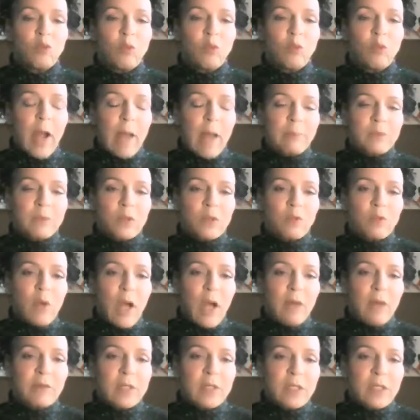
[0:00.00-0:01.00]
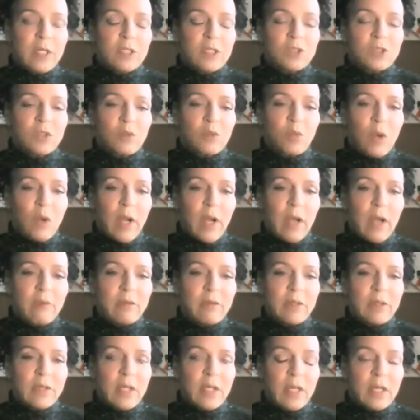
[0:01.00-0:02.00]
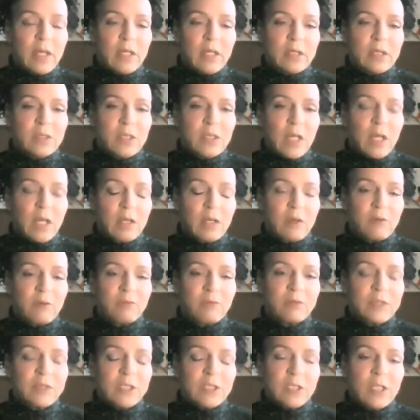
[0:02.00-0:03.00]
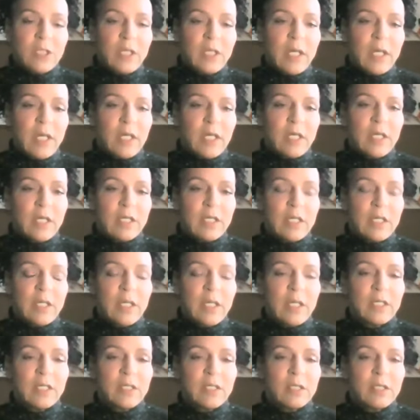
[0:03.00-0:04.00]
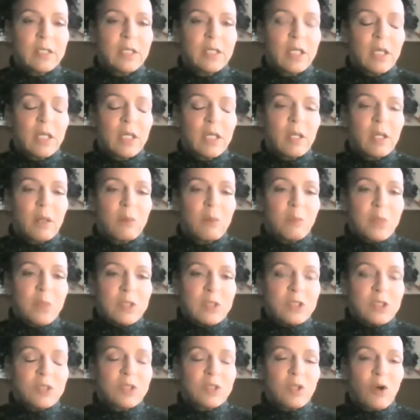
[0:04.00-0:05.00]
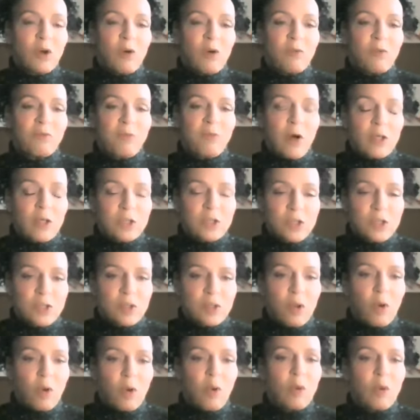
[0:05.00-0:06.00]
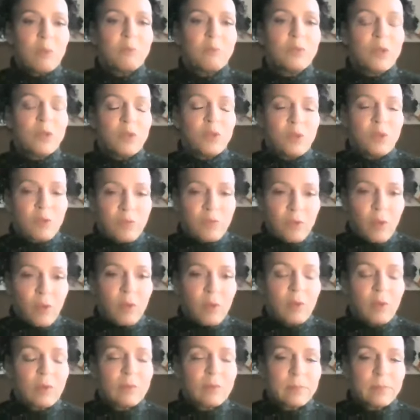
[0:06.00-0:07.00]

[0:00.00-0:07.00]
wrapped around the kitchen where everything is kind of sleek and hidden, but still functional and beautiful.